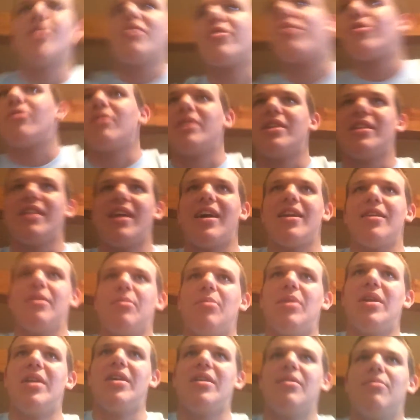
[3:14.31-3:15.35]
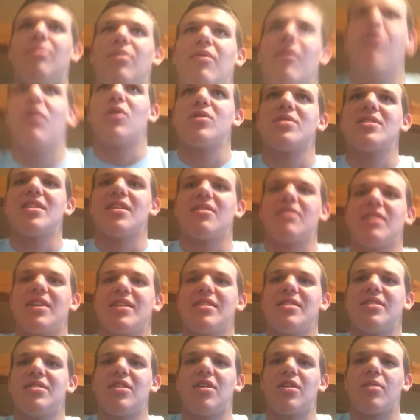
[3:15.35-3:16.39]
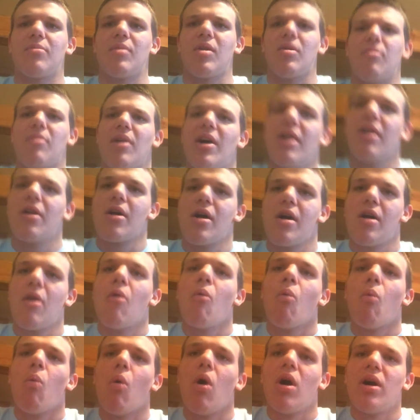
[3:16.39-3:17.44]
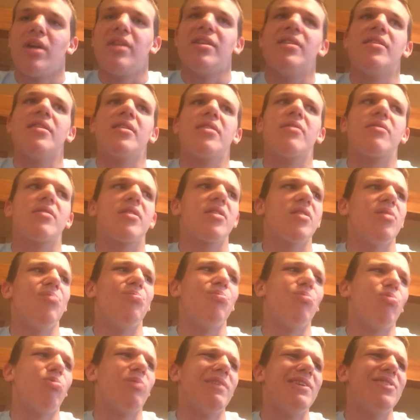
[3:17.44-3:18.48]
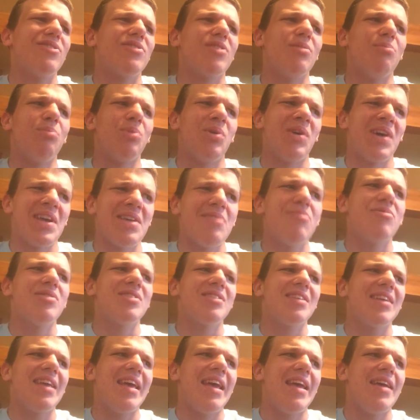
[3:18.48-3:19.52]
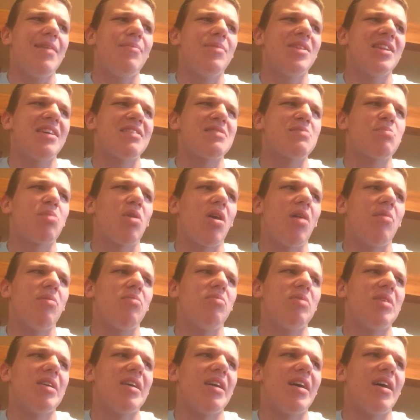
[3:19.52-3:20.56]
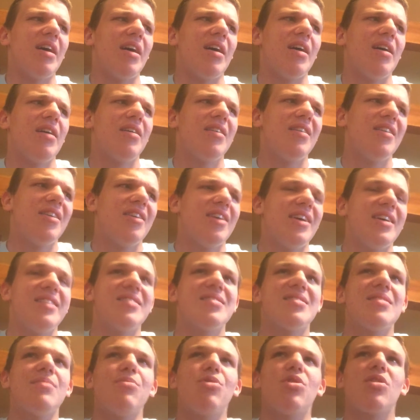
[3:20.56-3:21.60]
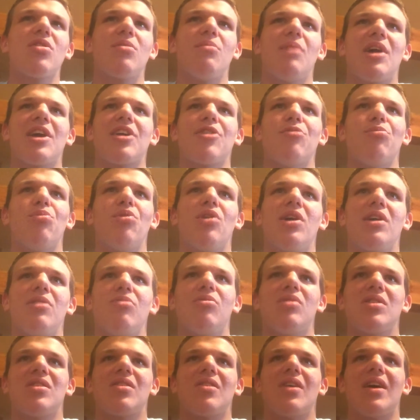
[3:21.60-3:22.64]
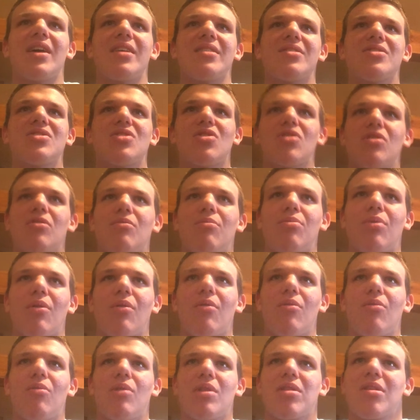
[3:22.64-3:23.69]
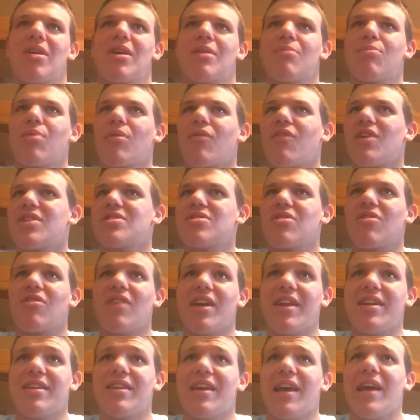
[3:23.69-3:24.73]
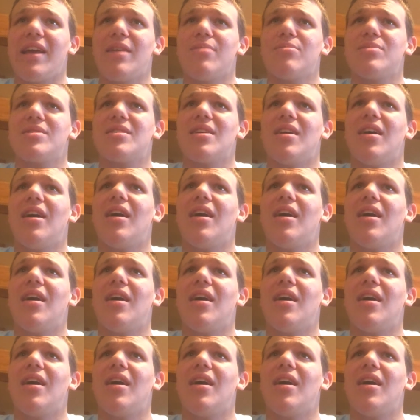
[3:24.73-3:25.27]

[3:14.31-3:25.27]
I'll go into that in a minute, but first I'd like to talk about my one real complaint with the game, and that's probably it's similar to my complaint with like with like Professor Layton games.